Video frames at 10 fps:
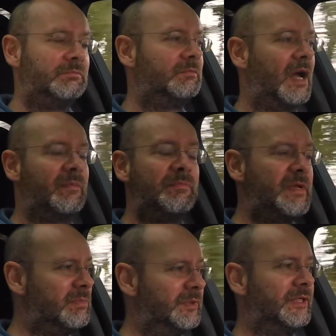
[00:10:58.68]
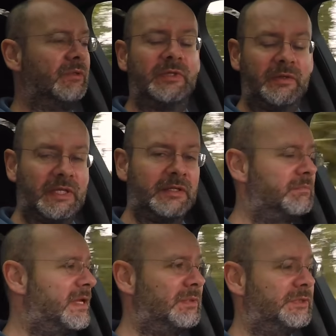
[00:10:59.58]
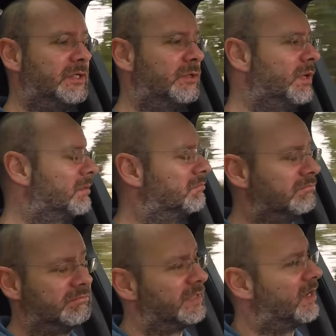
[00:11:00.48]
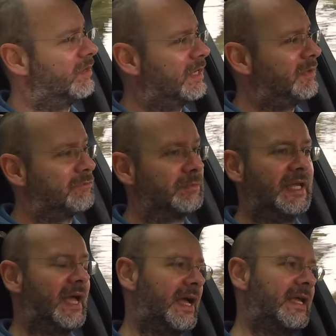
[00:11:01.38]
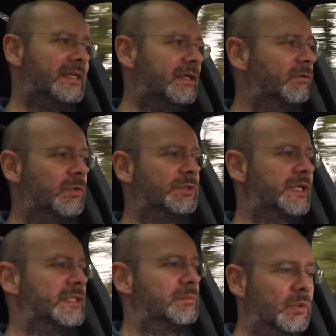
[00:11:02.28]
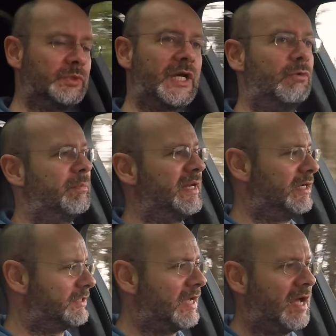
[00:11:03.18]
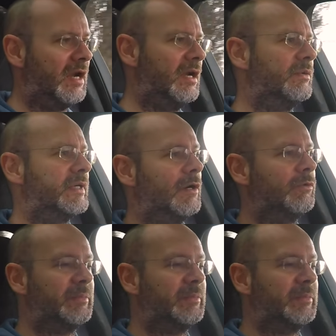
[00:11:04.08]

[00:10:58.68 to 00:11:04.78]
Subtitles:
I mean, people do, don't they? People do. You can't get away from it. Of course, a sports car would be nicer, a low car would be